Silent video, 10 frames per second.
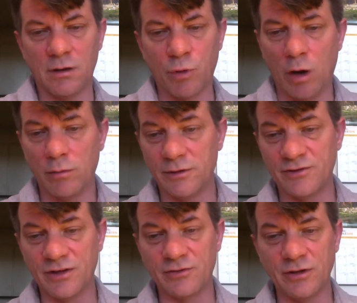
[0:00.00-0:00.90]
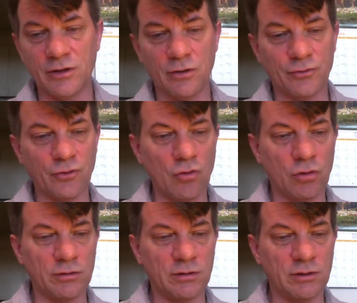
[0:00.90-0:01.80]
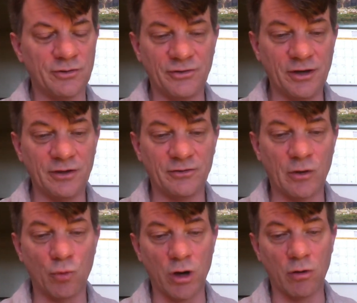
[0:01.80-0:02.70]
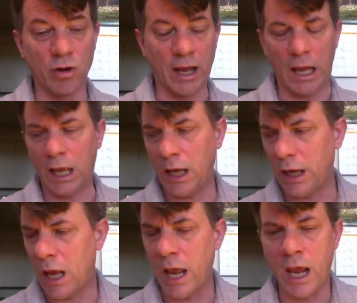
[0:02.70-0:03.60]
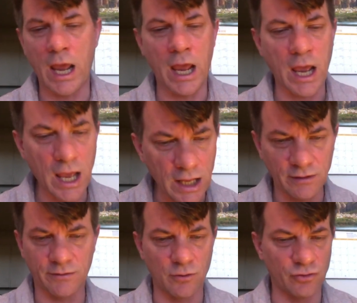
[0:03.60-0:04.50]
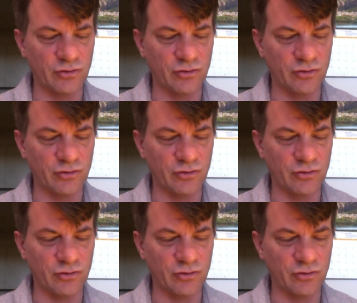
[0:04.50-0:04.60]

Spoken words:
probably 60 years old, sitting somewhere going, "I hate those